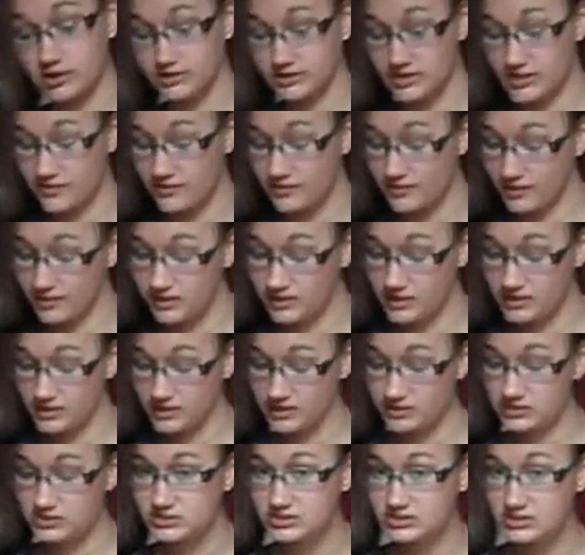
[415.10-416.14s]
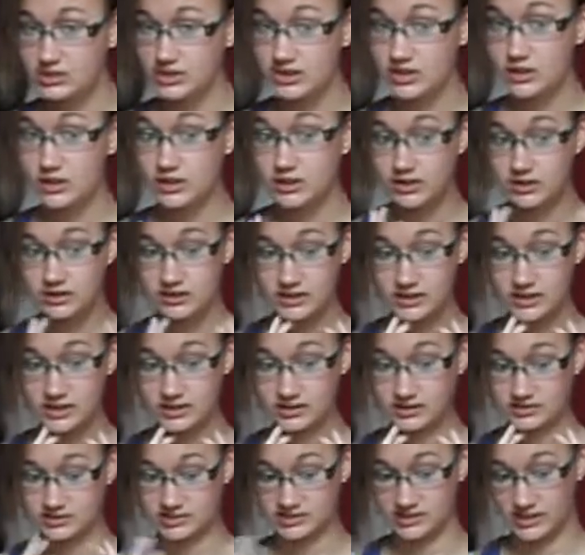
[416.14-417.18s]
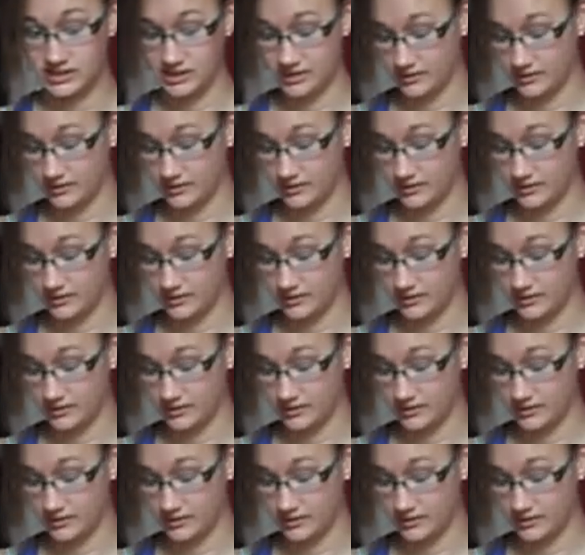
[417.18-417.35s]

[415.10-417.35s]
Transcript: on Death the Kids necklace